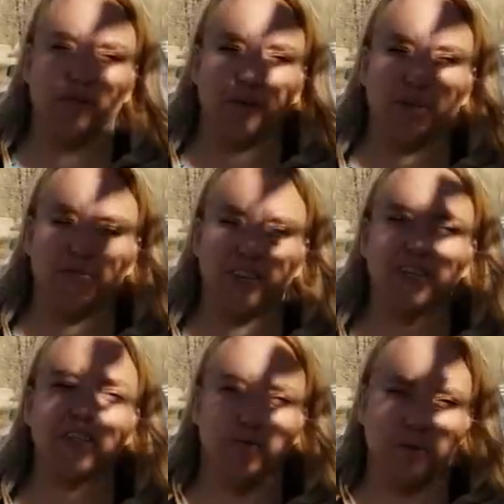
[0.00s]
full of this
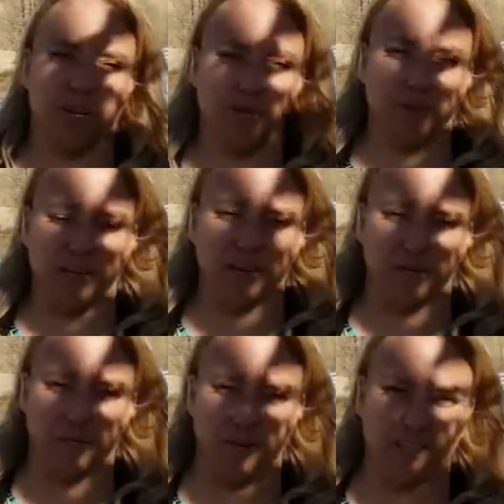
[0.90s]
to put in my
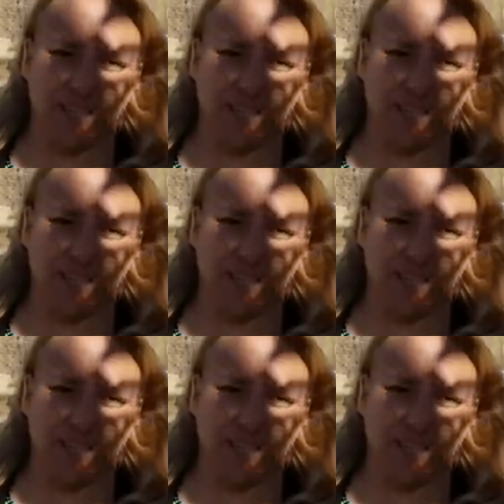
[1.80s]
garden beds.